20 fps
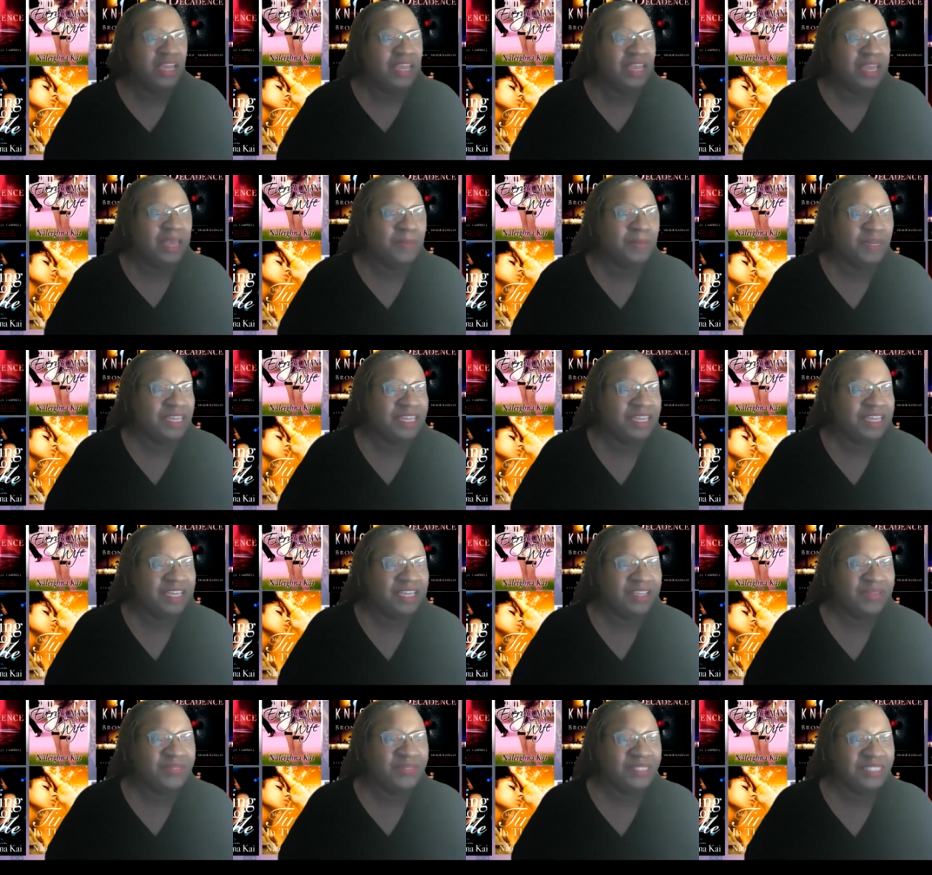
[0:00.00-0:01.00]
Ebony,
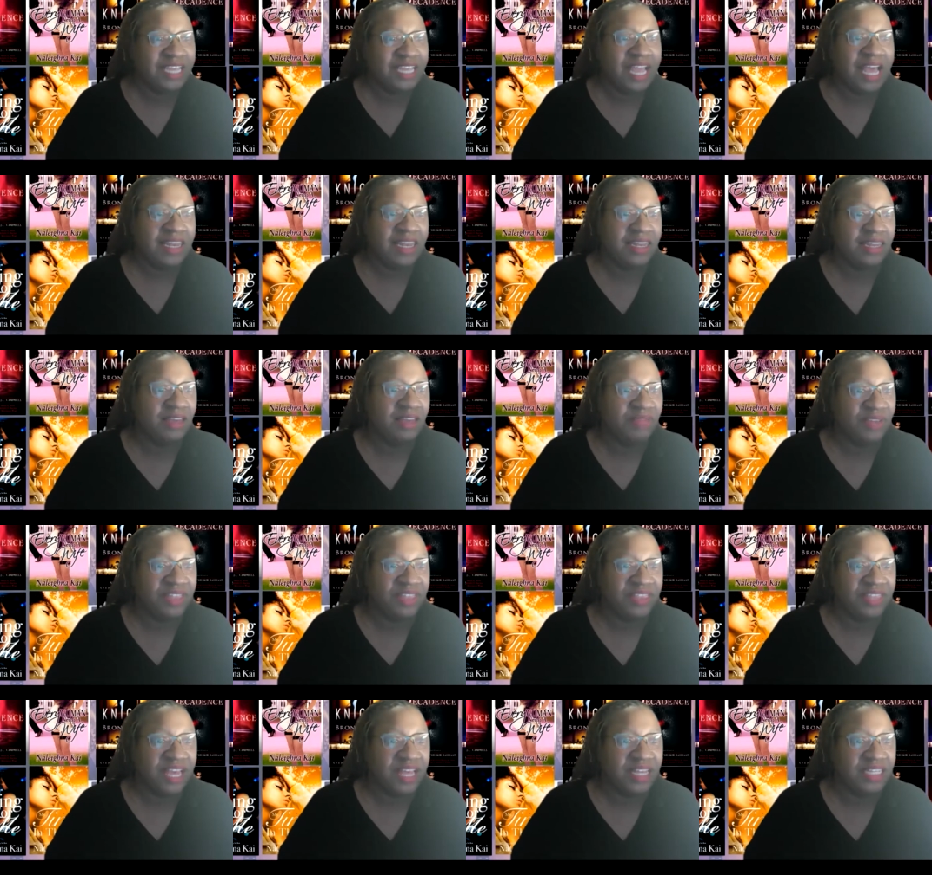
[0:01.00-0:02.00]
you say, I love
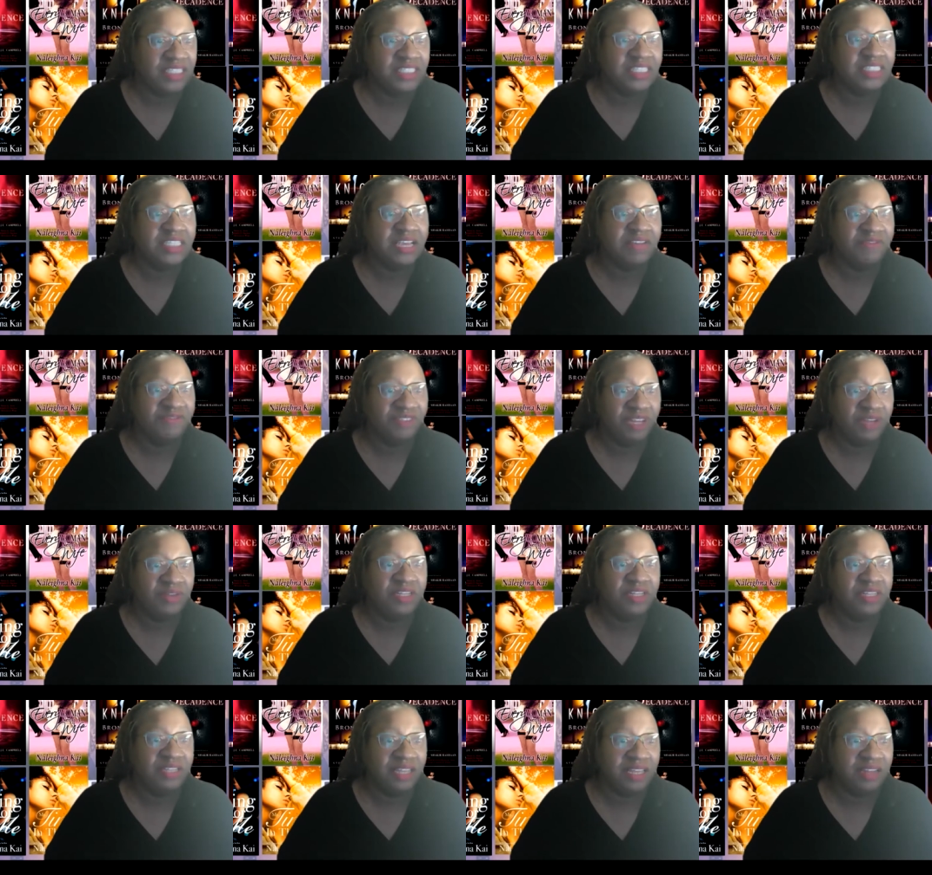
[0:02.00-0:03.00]
anthologies. I found
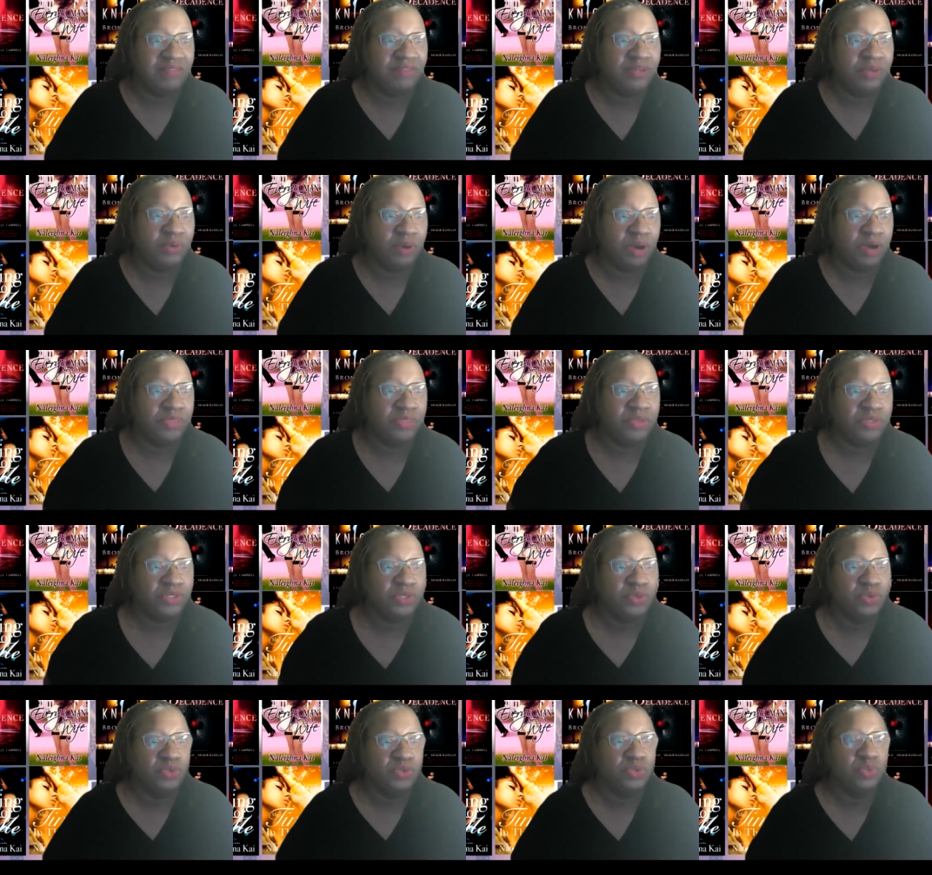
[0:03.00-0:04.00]
a lot of new authors
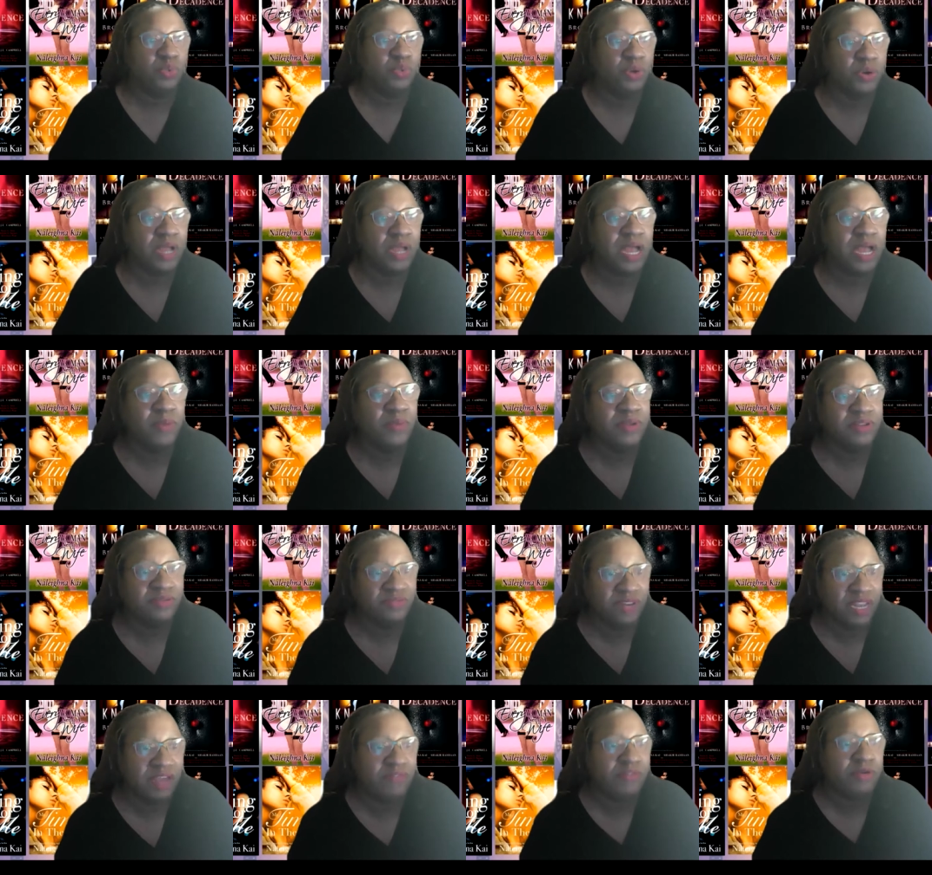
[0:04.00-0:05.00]
whose work I would have
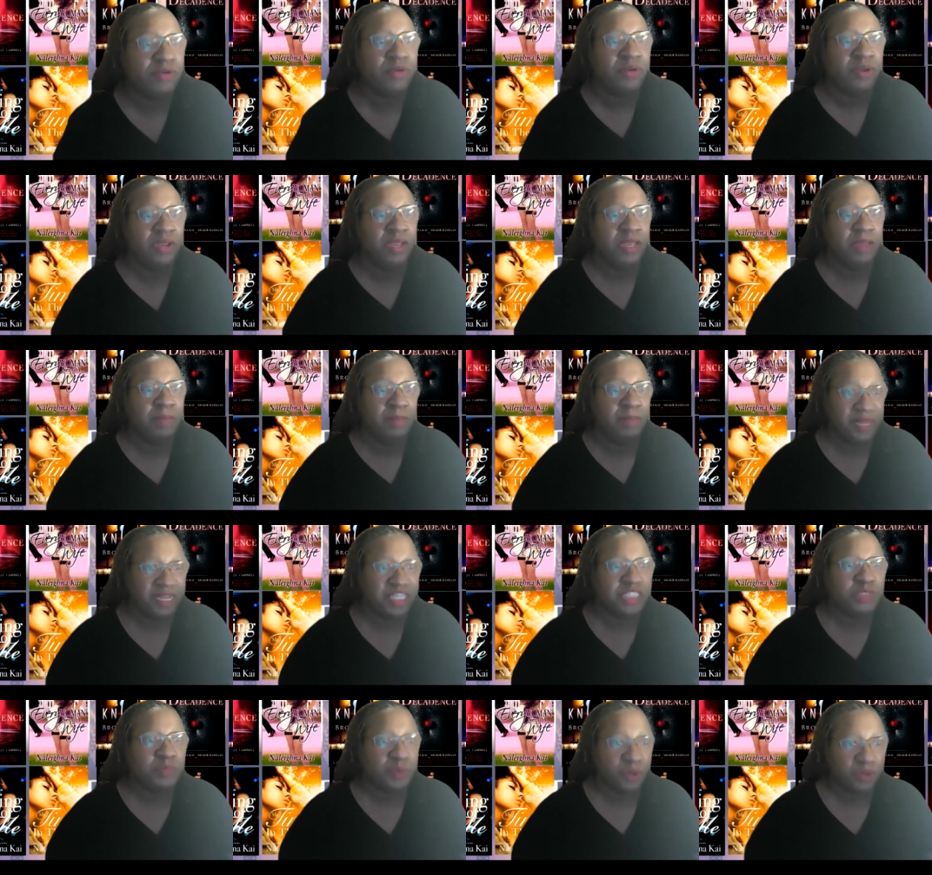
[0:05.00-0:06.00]
never been
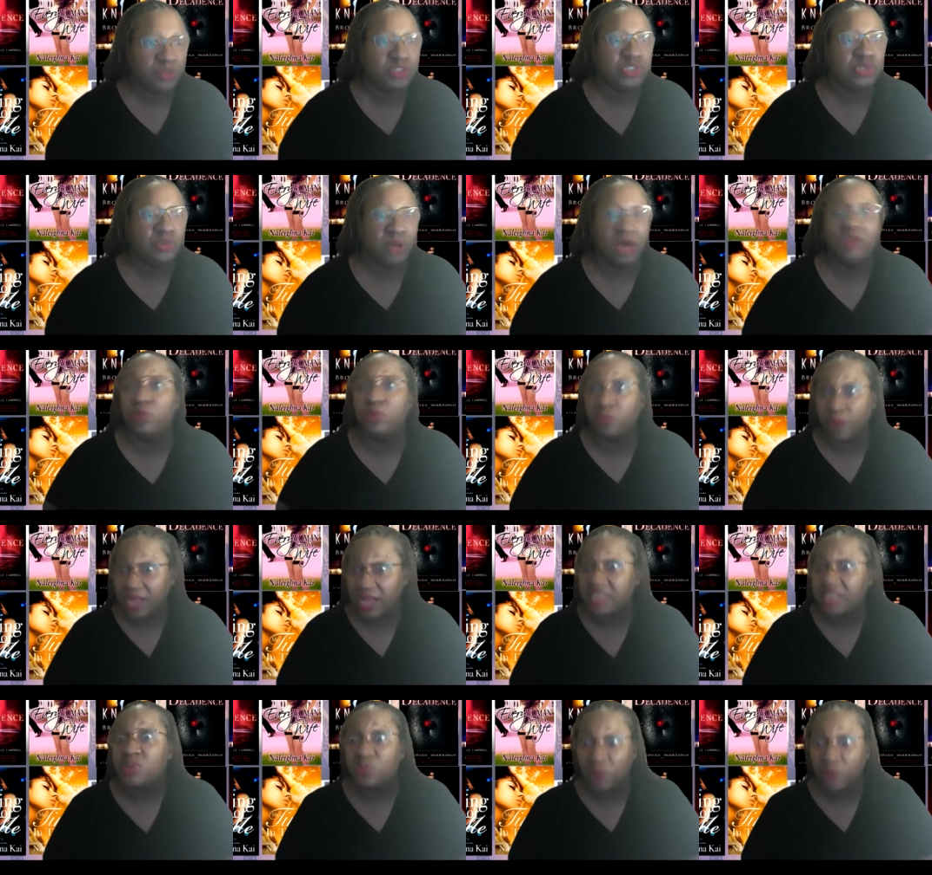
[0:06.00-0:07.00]
exposed to
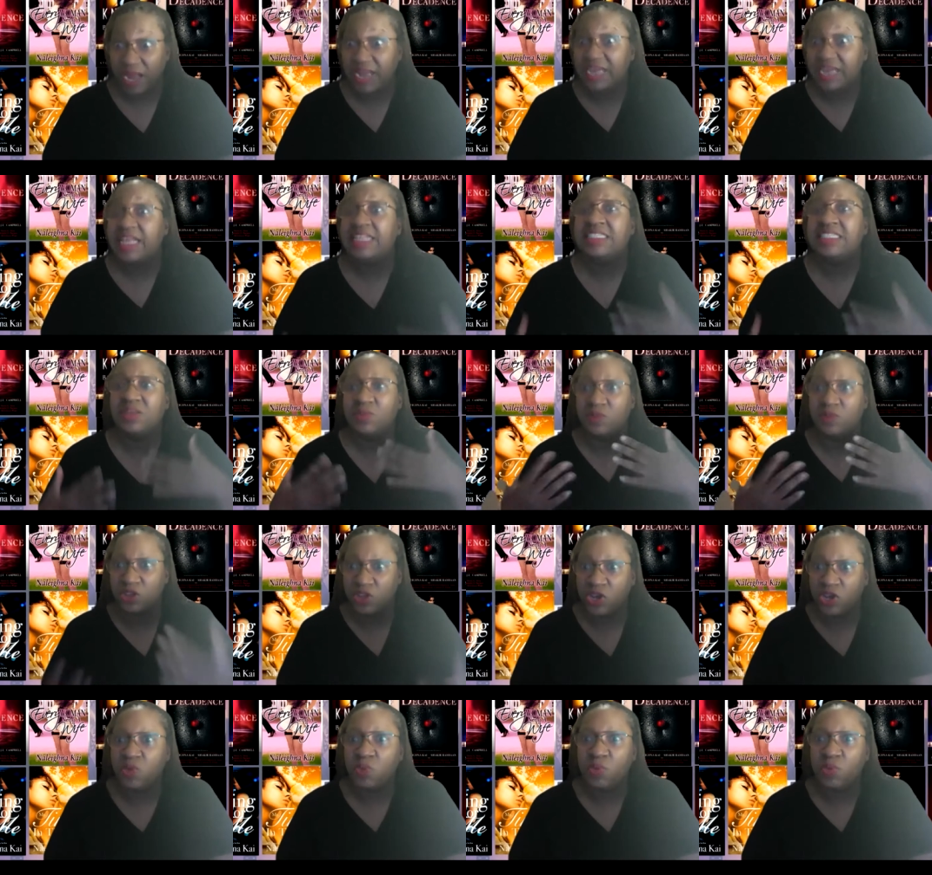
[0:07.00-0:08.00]
otherwise. Right. It's a
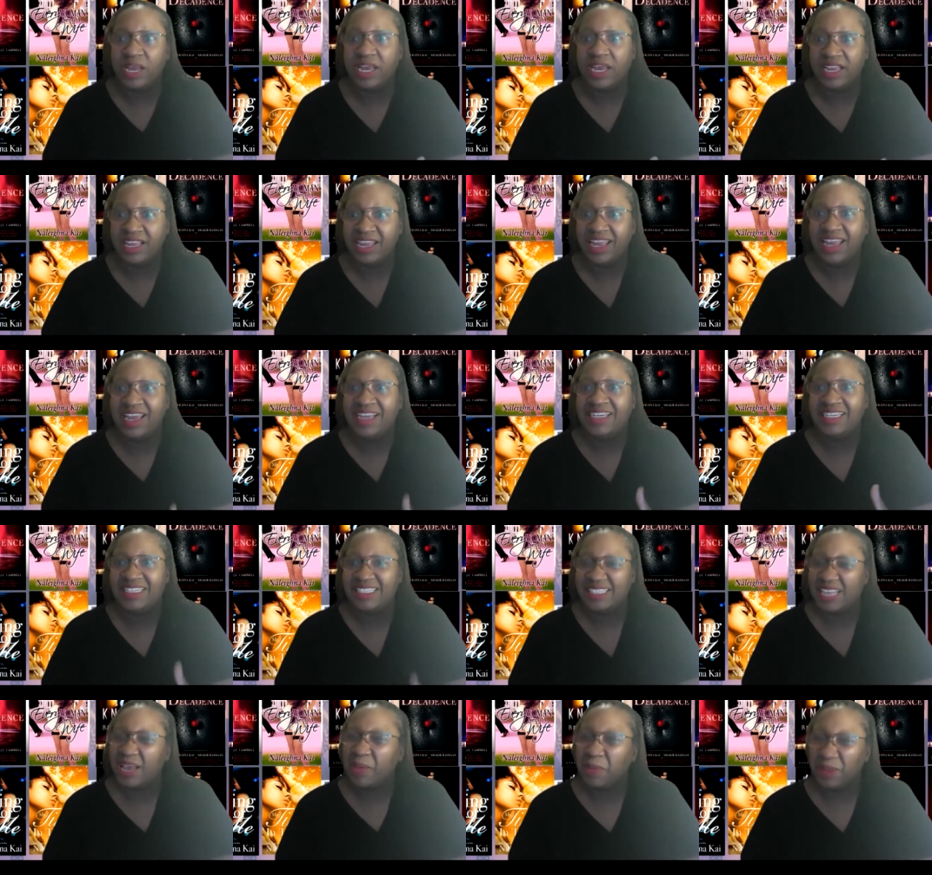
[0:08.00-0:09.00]
good way to
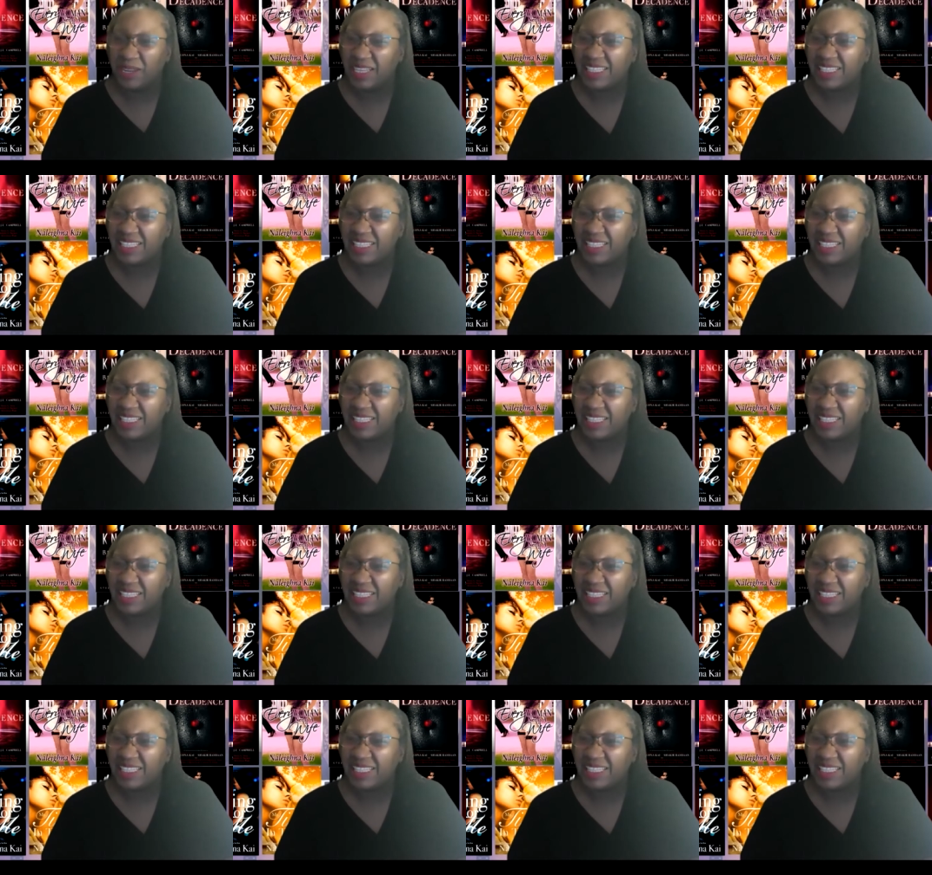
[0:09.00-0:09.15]
sample.